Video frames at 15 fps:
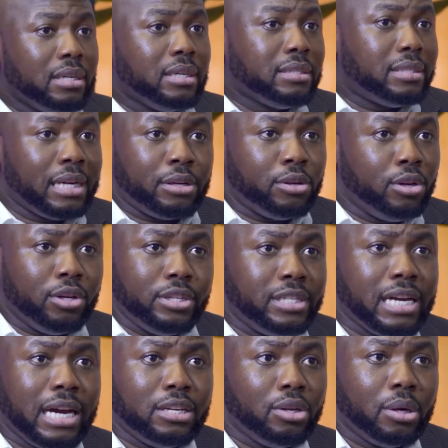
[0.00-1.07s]
Technology
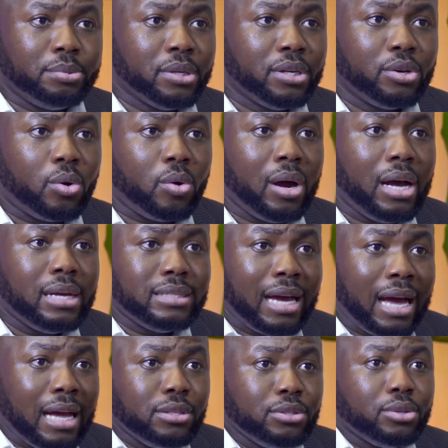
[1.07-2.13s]
adoption requires a
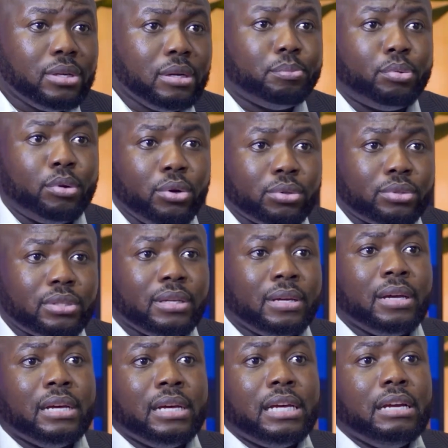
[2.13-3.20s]
hands-on approach
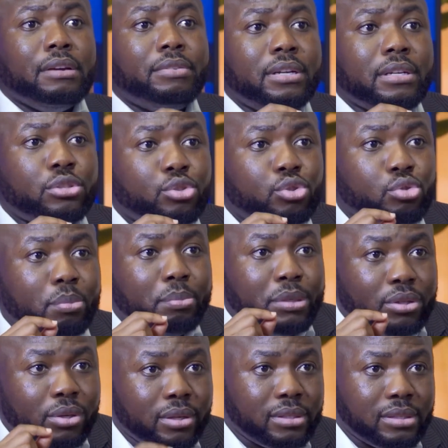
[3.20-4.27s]
if it is to be
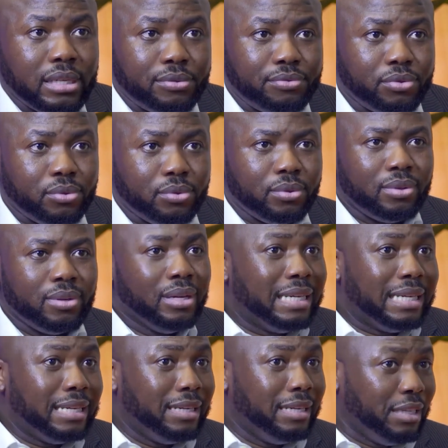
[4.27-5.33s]
successful.
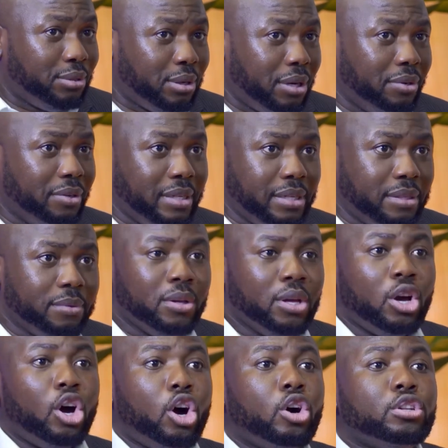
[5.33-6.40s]
Literally,
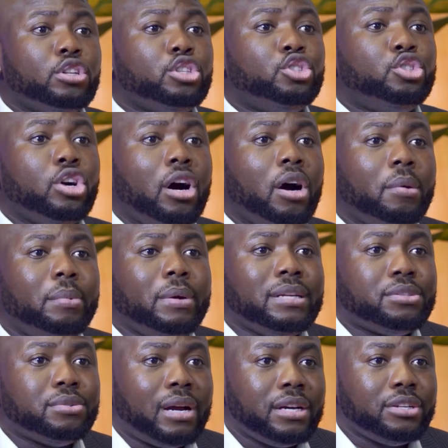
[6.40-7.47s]
on-the-job
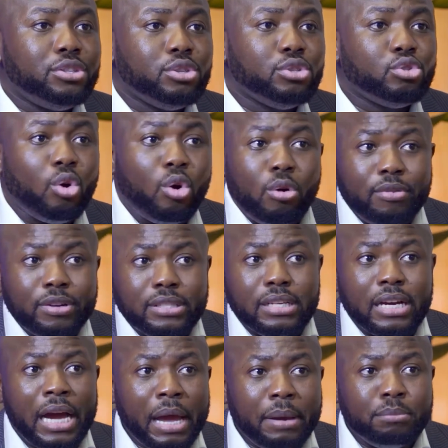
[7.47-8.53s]
interactions over
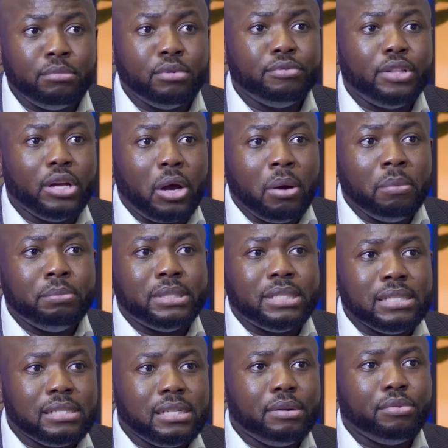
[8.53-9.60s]
time move the
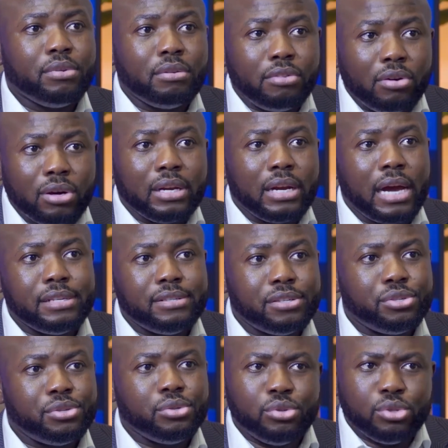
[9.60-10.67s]
competence level of
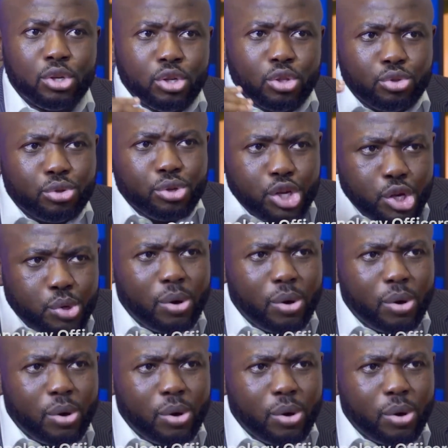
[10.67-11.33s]
organizations to new